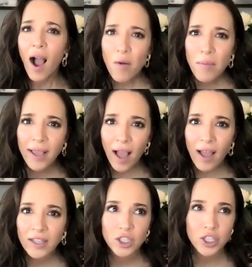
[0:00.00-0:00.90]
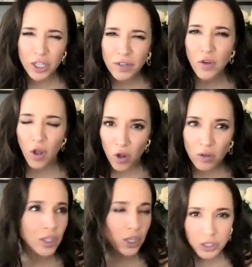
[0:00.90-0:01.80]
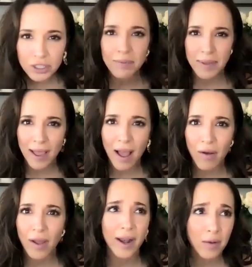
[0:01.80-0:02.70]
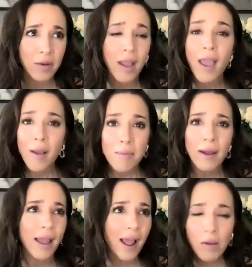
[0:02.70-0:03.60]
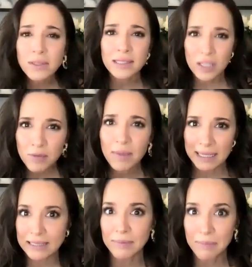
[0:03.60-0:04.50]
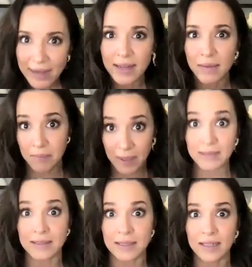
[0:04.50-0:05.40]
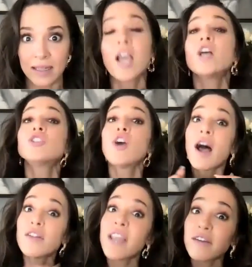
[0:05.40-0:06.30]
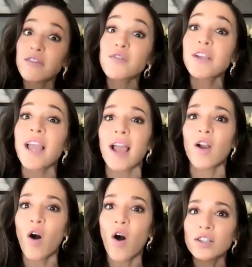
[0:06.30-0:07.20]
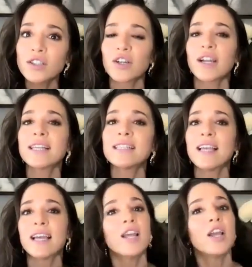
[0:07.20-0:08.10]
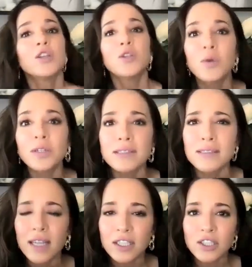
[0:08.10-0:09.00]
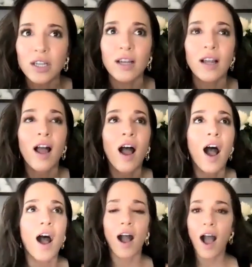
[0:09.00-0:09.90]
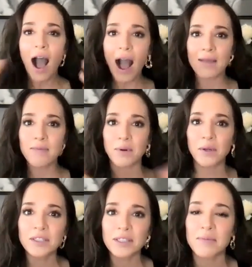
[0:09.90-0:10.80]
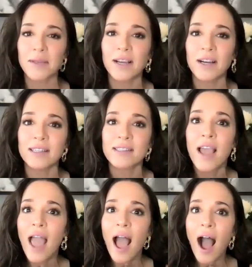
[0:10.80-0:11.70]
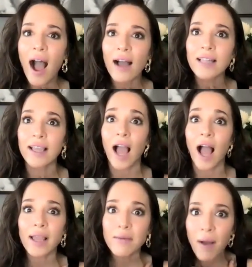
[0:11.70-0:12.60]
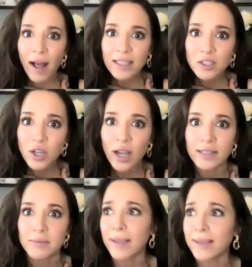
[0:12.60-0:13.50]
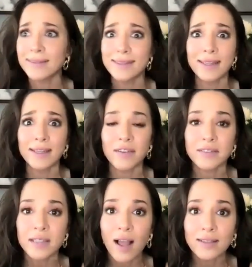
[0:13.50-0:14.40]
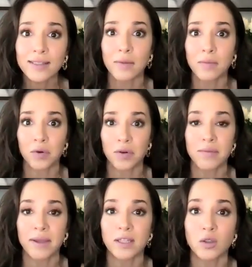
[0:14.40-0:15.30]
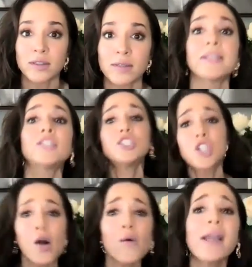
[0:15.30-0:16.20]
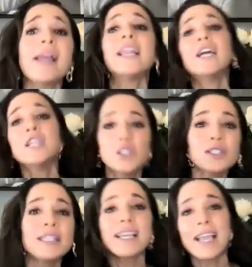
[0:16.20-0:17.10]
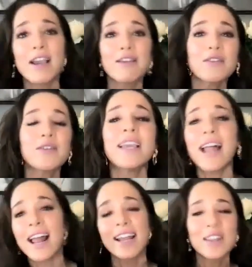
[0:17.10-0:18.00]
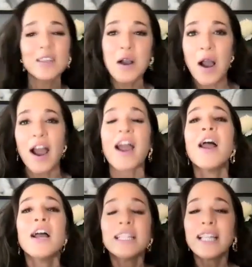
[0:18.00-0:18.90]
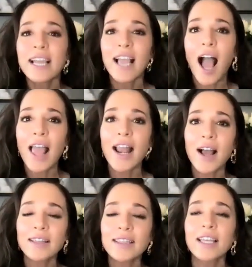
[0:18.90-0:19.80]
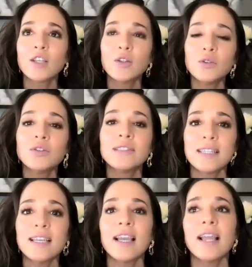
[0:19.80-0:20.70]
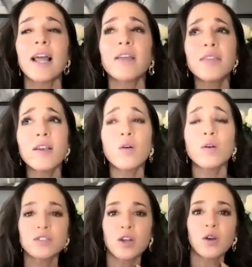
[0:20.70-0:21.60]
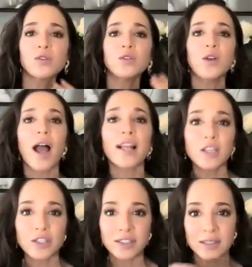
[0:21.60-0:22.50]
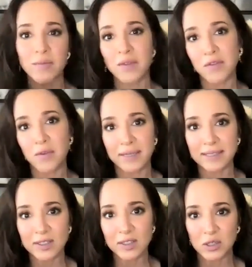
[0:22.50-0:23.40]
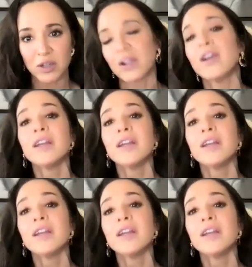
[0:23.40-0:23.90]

oh my God, she could have cursed me out. And I was such a Monik's Many, basically. I'll never forget. I called her and I said, you are such a high person, because I apologize. My kids didn't even have socks on. I brought them my in-laws. I'm like, just go in. She'll take care of you. Get out of the car. You see, and I think also I learned something from my sister.